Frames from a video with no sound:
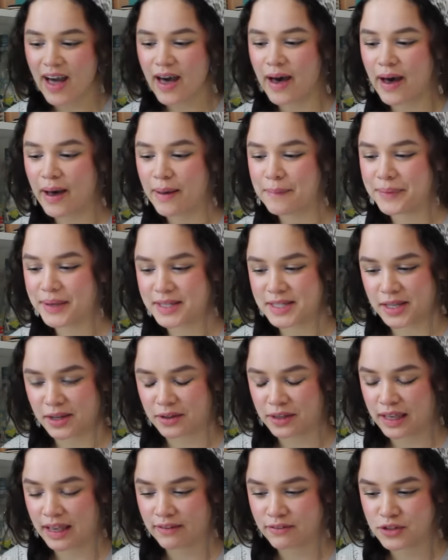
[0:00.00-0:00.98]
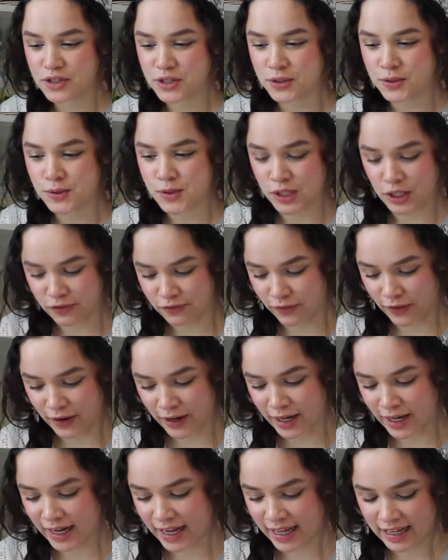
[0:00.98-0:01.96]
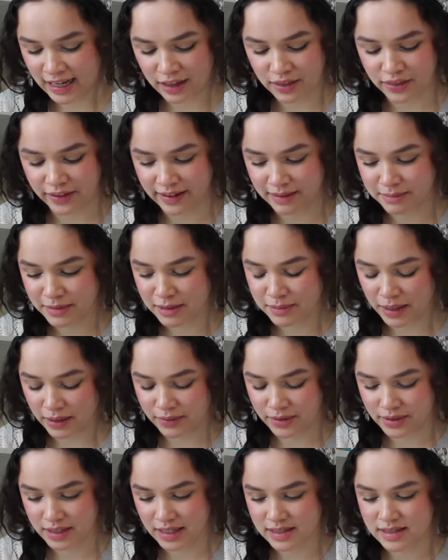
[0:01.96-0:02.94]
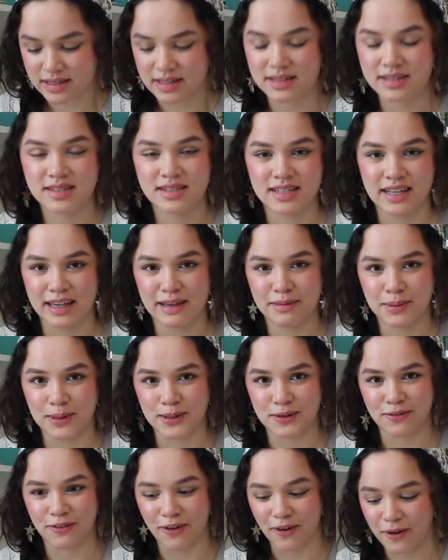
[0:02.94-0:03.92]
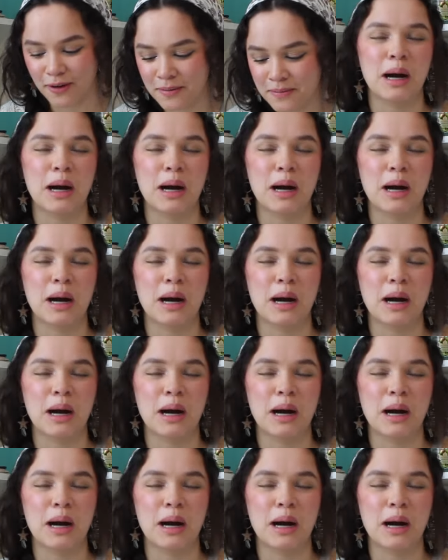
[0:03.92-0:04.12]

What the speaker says: because I only have 2 so far, and I think I'm gonna make one that says Stay Beautiful.